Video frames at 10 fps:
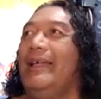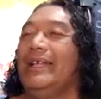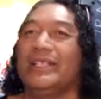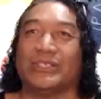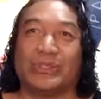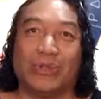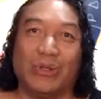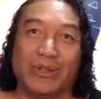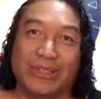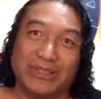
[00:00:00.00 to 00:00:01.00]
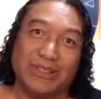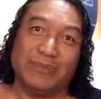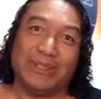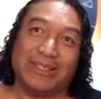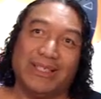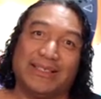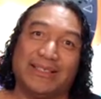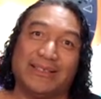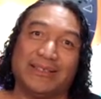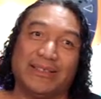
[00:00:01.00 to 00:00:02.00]
in the struggle is so much
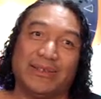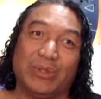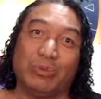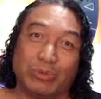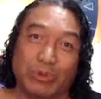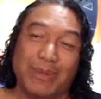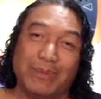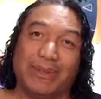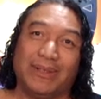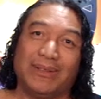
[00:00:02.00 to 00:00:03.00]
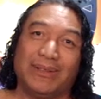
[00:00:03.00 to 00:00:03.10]
lesson you will remember,